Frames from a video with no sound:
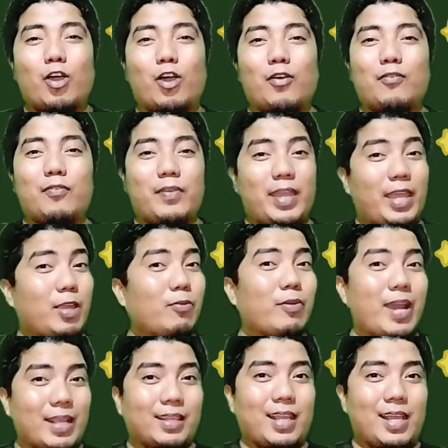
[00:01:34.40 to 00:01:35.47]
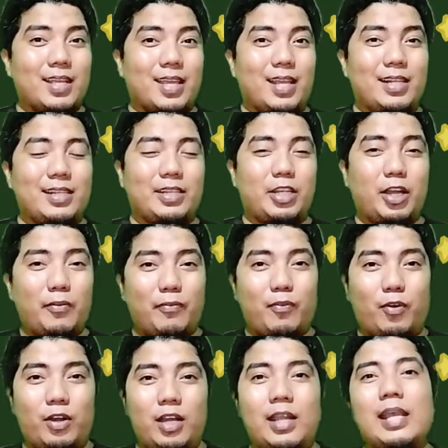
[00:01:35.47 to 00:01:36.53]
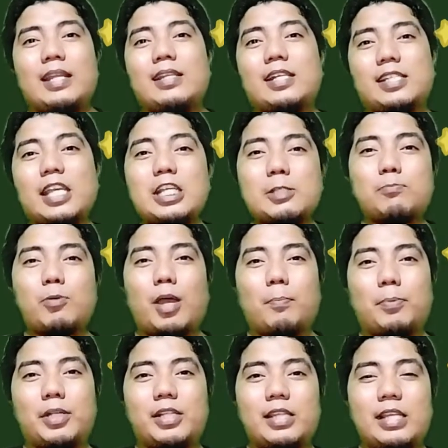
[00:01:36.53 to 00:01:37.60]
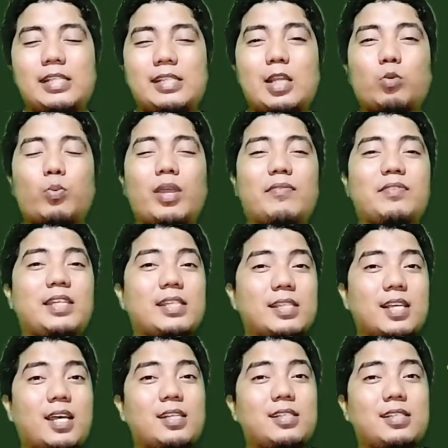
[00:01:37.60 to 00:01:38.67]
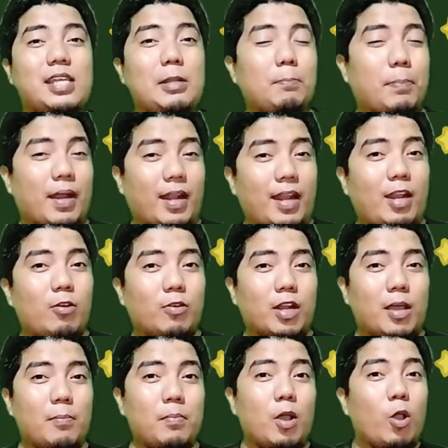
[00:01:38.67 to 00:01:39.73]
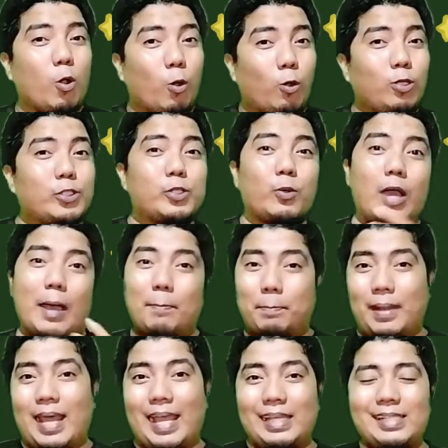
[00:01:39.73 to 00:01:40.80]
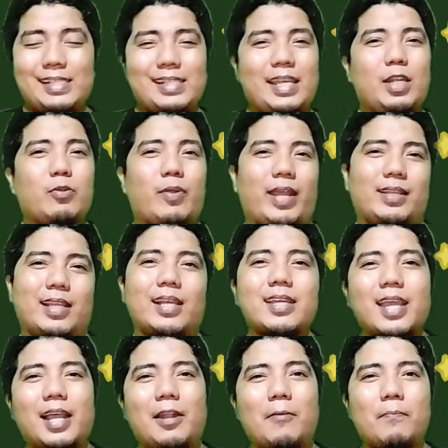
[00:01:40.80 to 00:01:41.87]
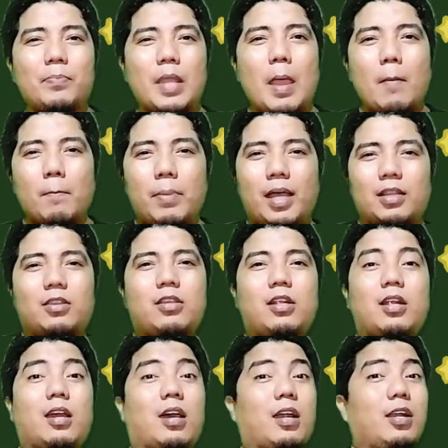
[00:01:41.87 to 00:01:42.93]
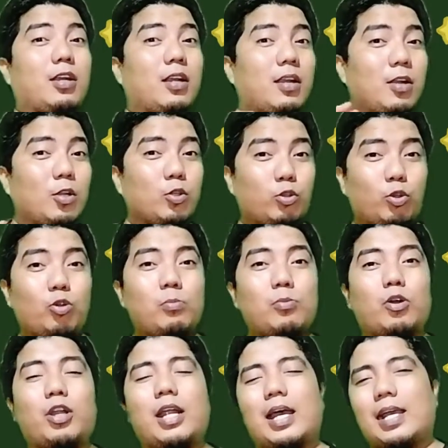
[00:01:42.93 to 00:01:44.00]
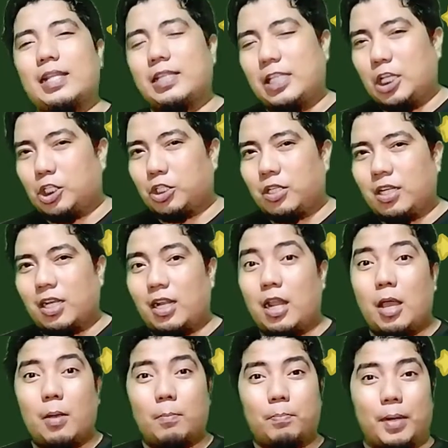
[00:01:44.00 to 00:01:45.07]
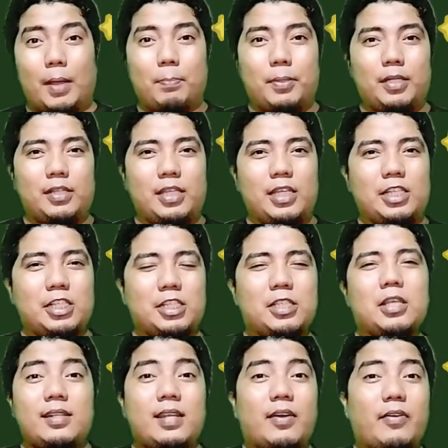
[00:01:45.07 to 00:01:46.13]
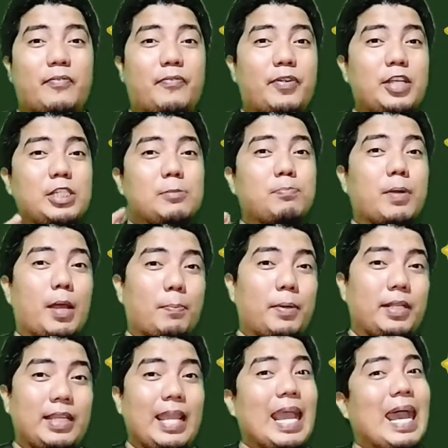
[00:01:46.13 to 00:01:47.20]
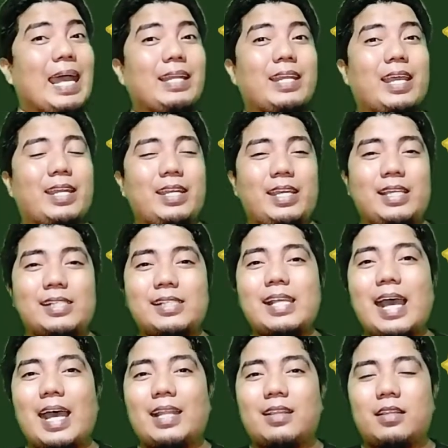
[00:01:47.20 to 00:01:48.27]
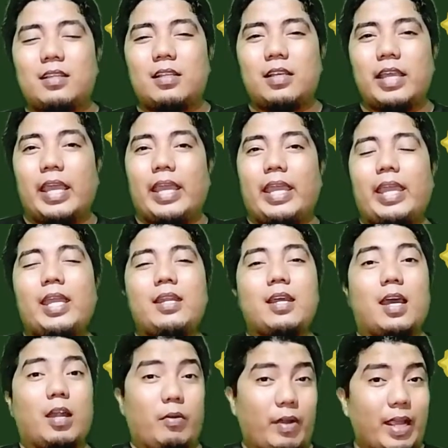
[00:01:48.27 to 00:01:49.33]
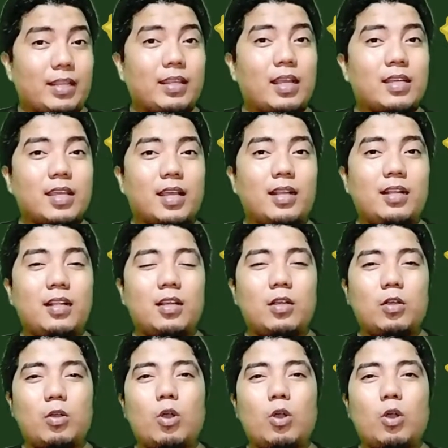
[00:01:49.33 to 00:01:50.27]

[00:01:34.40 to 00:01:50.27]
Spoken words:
of a rectangle. Therefore, the six properties that we have discussed in parallelogram also applies in rectangle. But there are two more additional properties. The first property added is that in a rectangle,